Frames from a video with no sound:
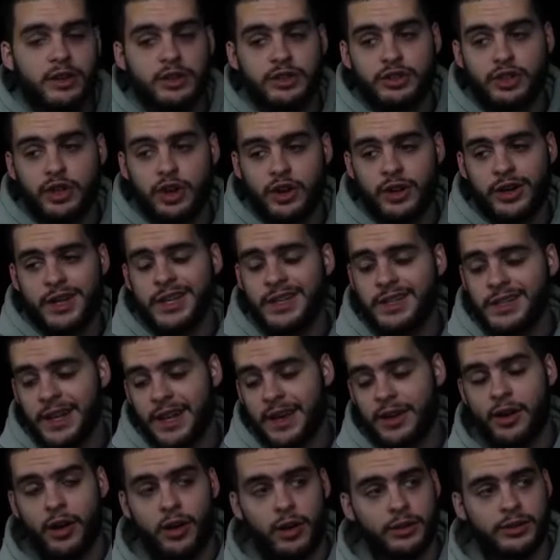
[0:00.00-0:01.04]
Turkey
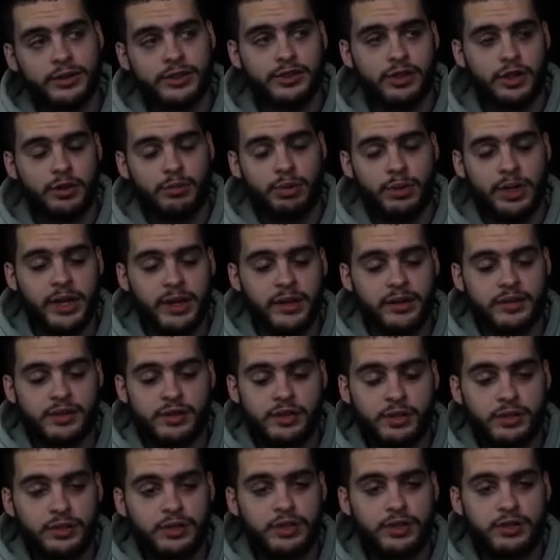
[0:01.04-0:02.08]
Day All-Star players
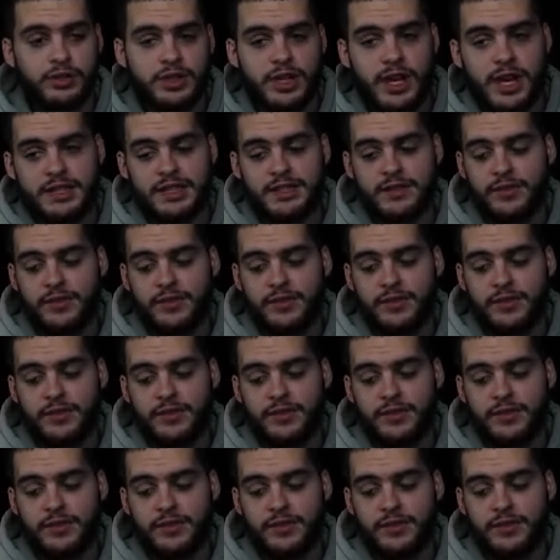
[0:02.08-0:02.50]
to choose, guys.